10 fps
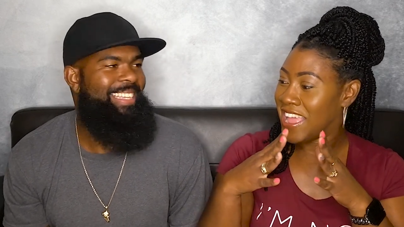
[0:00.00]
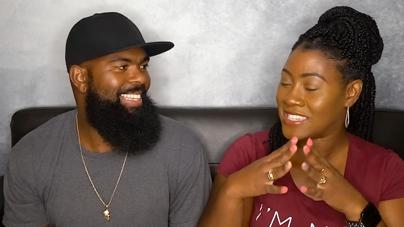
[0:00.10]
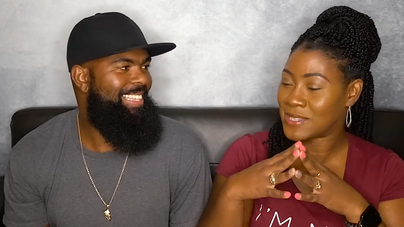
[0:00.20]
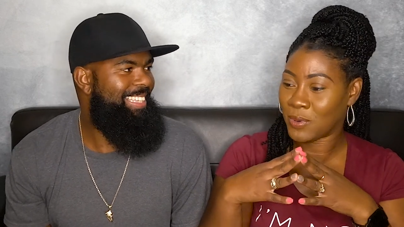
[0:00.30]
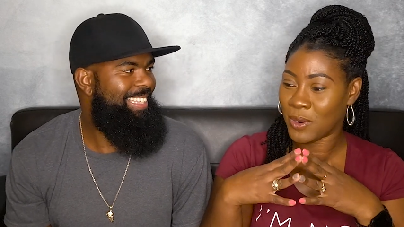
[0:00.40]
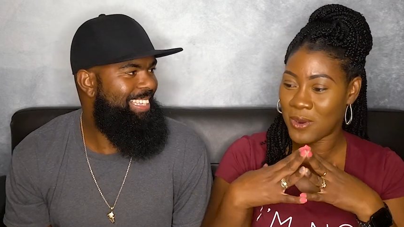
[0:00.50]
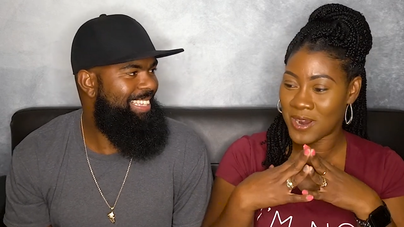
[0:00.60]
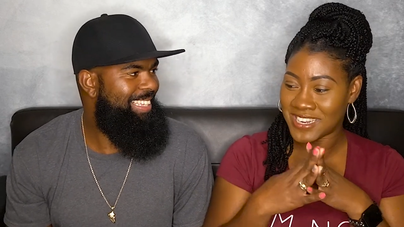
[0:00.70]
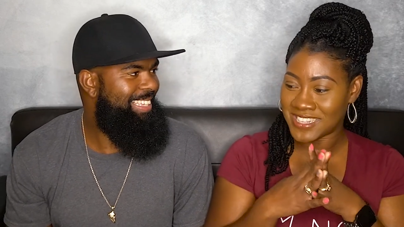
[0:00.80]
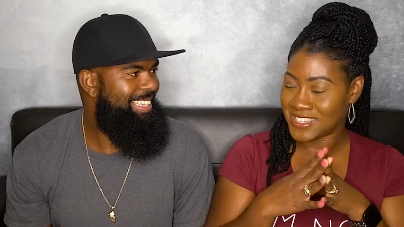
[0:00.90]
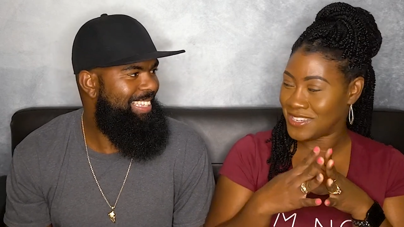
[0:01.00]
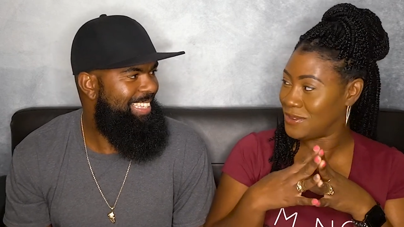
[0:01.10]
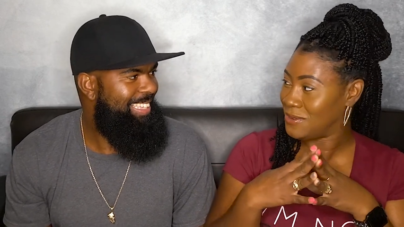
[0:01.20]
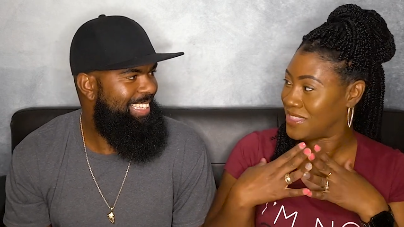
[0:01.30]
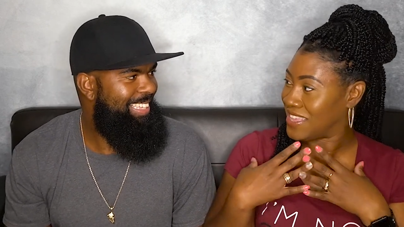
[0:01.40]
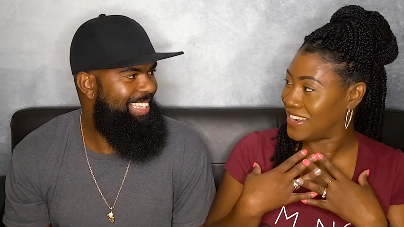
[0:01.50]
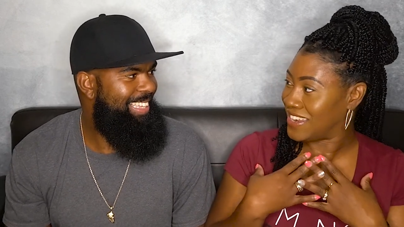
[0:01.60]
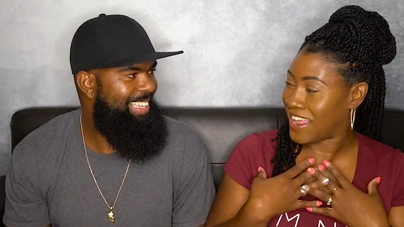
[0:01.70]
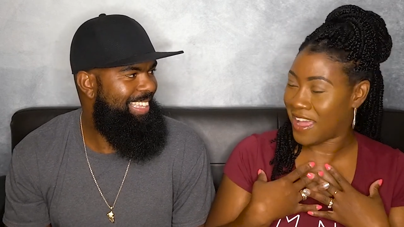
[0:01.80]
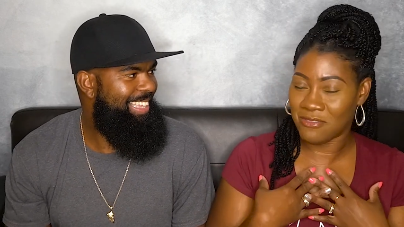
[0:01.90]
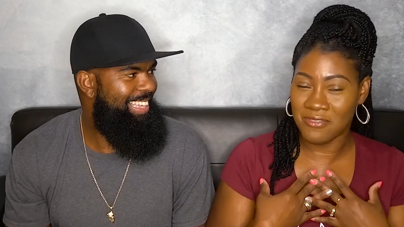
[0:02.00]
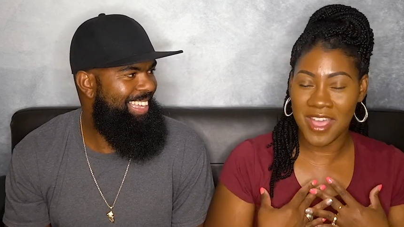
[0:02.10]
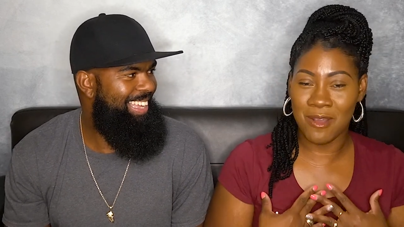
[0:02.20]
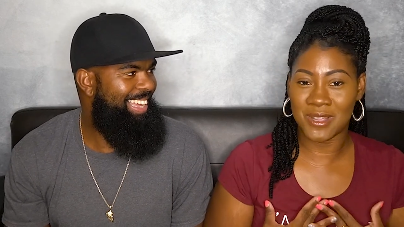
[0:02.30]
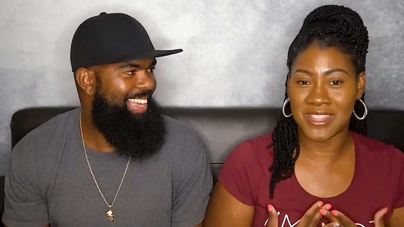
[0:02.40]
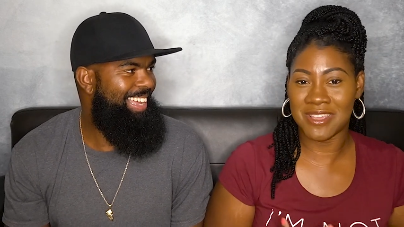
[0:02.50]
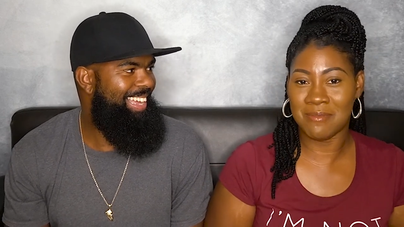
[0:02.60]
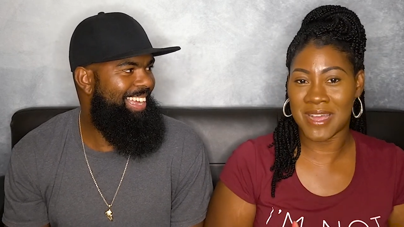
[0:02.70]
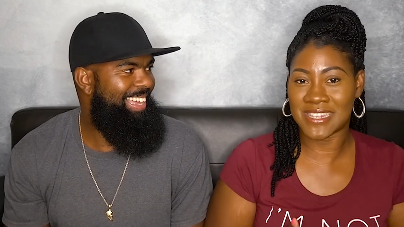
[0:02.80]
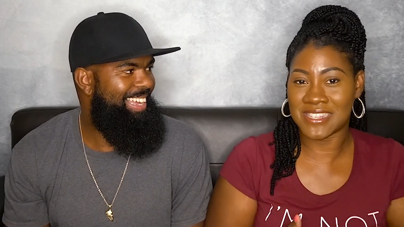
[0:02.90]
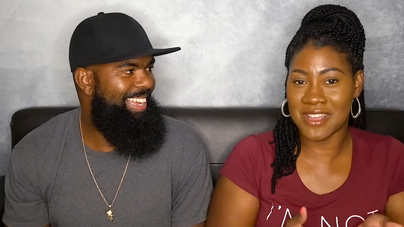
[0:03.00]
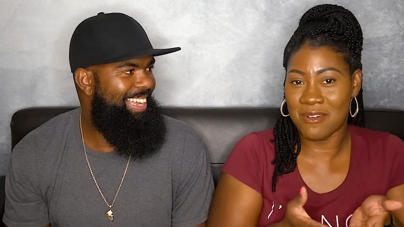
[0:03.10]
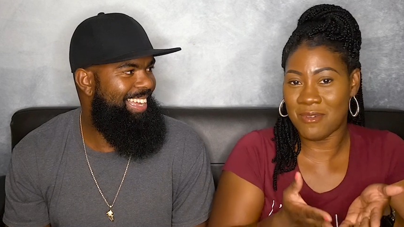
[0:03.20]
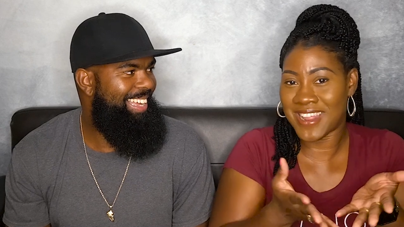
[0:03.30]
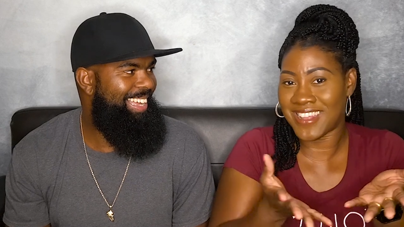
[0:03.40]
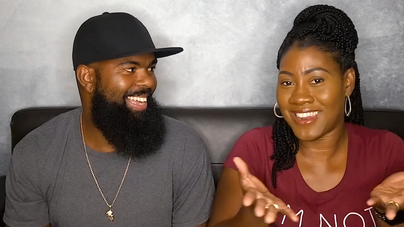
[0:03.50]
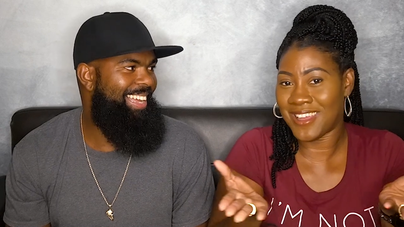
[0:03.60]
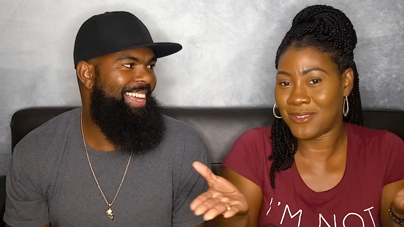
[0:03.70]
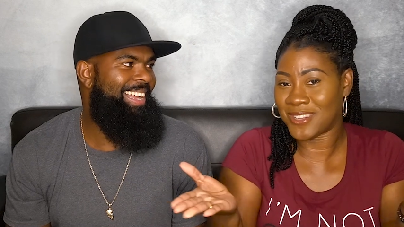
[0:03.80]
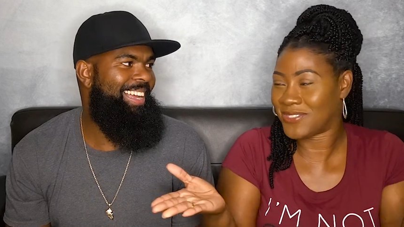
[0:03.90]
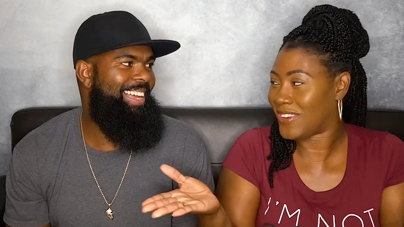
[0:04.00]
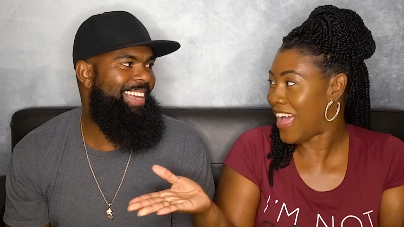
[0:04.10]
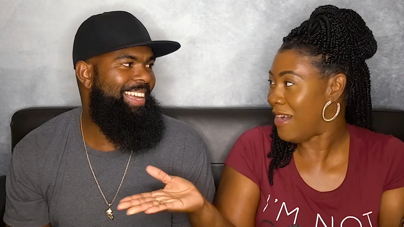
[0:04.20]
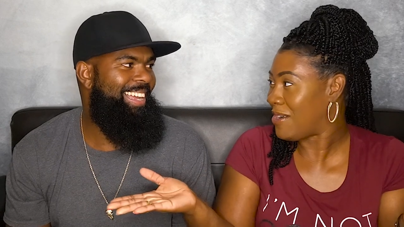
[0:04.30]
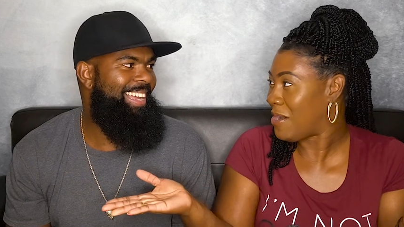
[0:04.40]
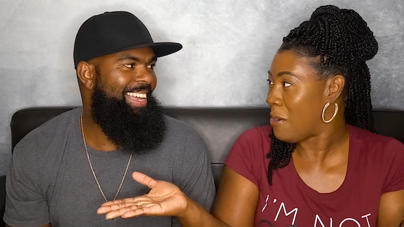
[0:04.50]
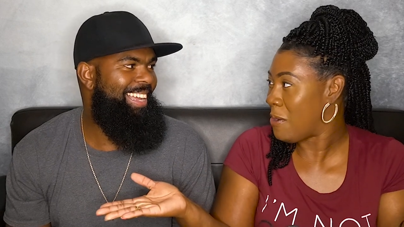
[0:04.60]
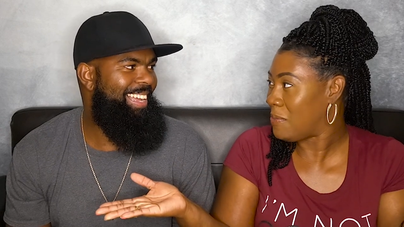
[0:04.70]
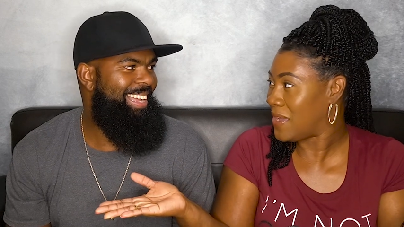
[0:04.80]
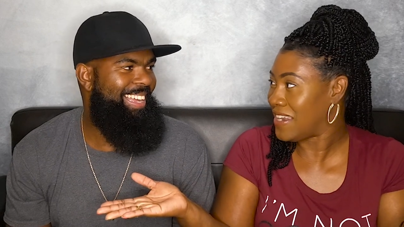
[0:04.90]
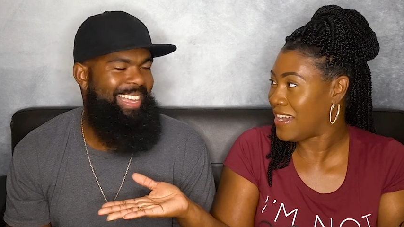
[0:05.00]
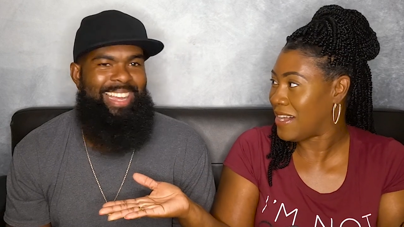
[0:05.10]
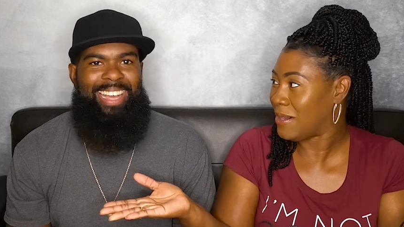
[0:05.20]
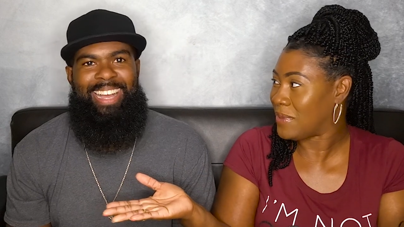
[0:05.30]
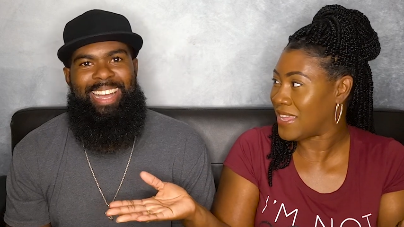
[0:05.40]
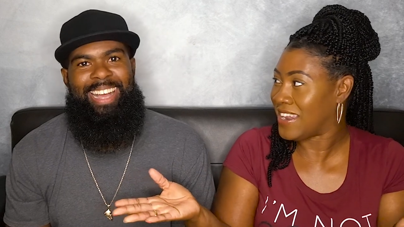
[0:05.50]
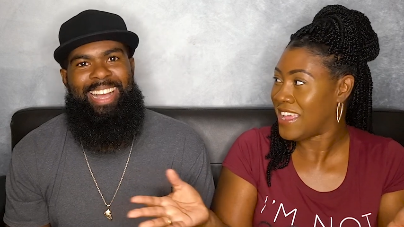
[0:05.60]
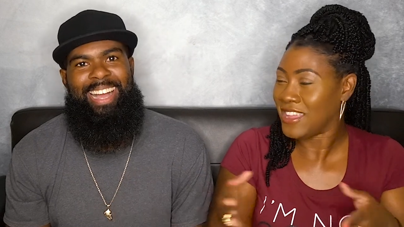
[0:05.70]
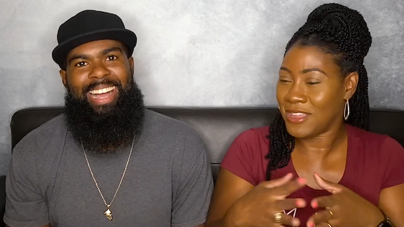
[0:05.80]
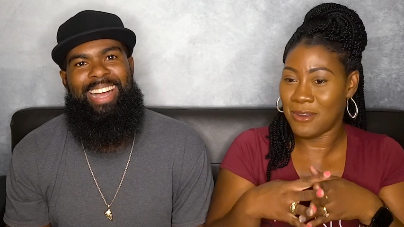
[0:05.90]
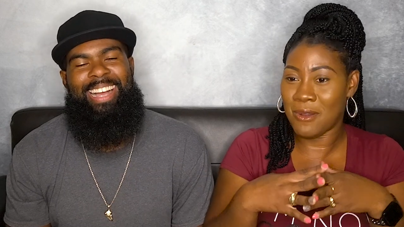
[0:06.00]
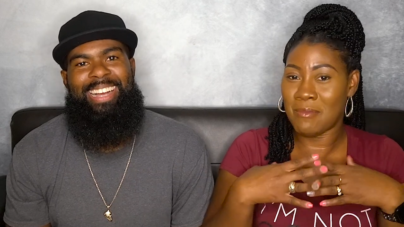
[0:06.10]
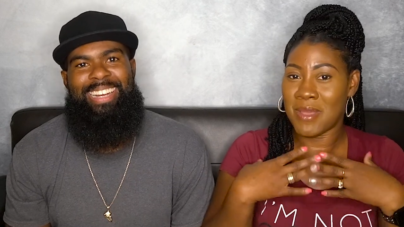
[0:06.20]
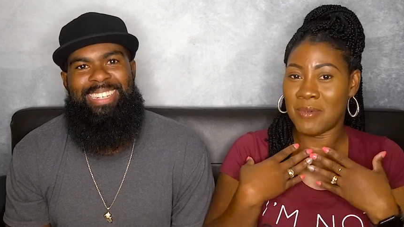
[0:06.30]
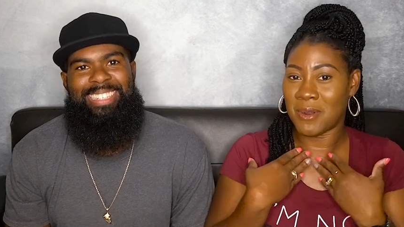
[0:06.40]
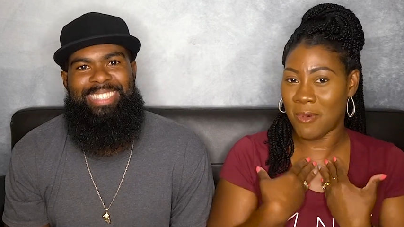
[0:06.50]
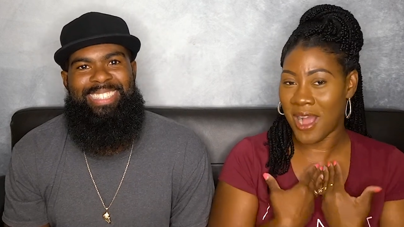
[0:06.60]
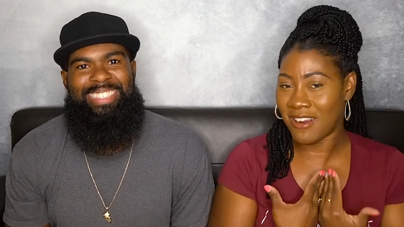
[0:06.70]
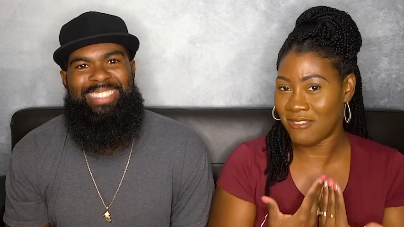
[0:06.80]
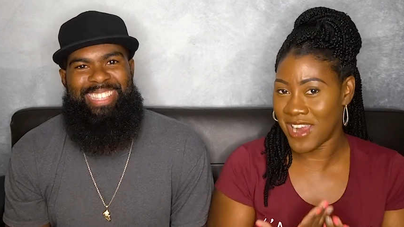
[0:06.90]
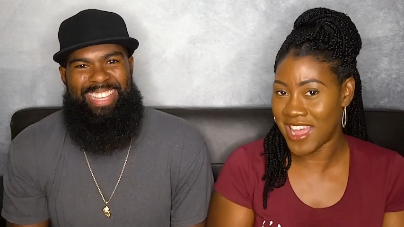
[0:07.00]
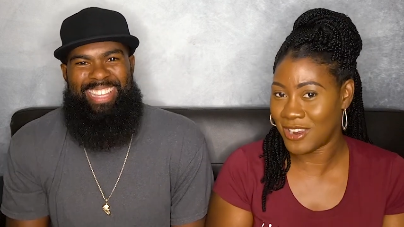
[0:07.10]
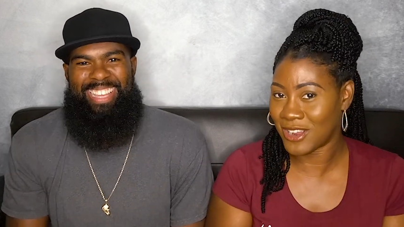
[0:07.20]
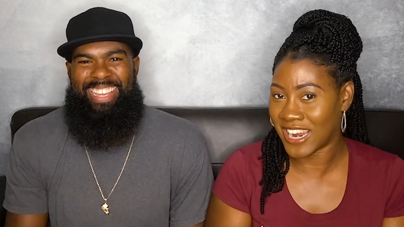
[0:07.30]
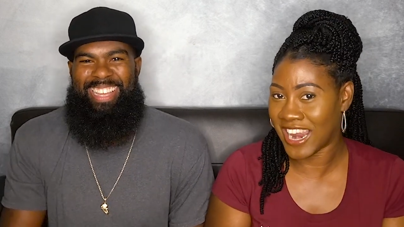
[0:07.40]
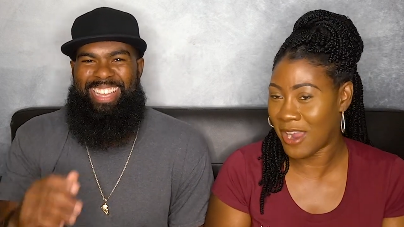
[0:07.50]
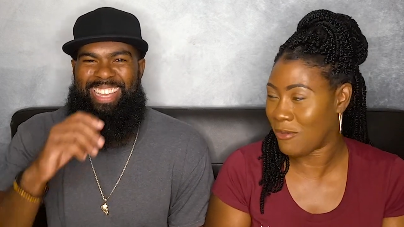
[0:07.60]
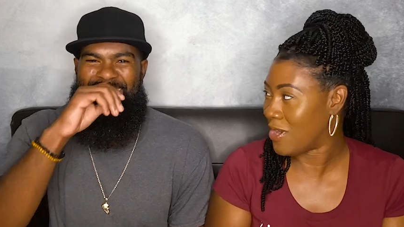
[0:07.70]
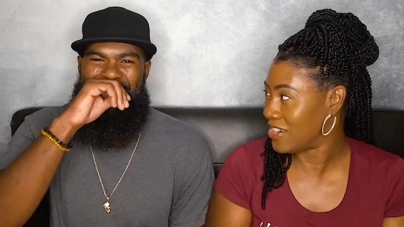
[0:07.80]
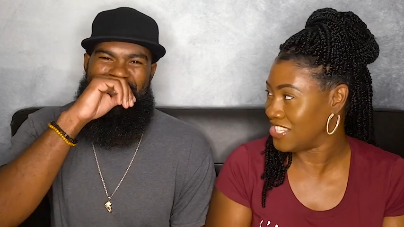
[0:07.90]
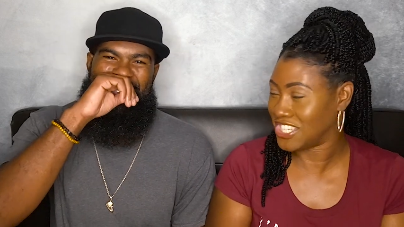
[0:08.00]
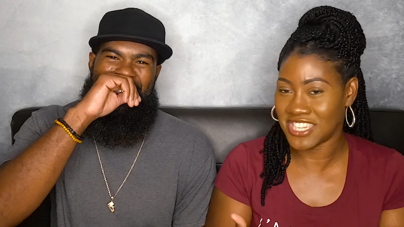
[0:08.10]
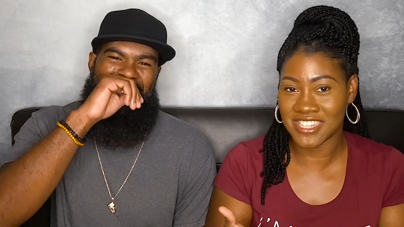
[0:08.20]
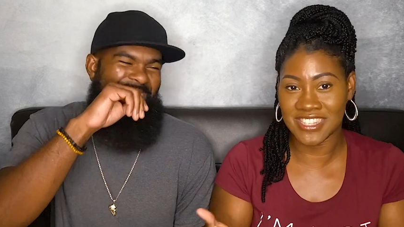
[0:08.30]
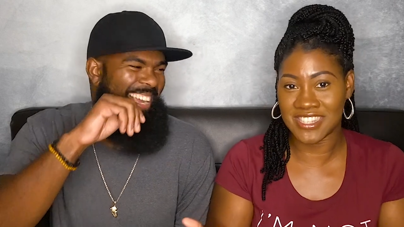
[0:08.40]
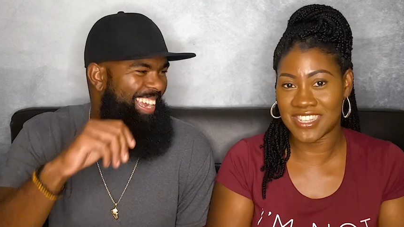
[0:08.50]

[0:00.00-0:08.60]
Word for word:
Speaker 1: explore this new thing that I found within myself, where the lotus flower opened up, and, you know, I'm able to walk around looking like one of Jesus'